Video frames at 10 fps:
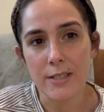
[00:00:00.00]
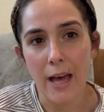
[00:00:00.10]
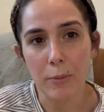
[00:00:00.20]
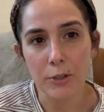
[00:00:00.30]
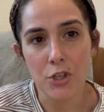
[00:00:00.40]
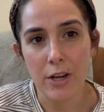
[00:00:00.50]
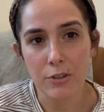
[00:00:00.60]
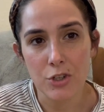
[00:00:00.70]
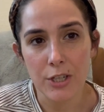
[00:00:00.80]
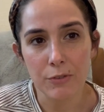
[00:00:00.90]
that were
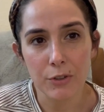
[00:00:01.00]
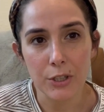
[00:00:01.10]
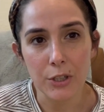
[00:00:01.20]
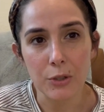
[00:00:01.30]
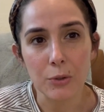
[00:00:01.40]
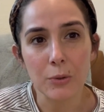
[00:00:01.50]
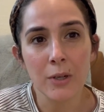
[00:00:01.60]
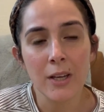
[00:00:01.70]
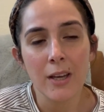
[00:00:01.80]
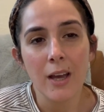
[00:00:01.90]
challenging for you,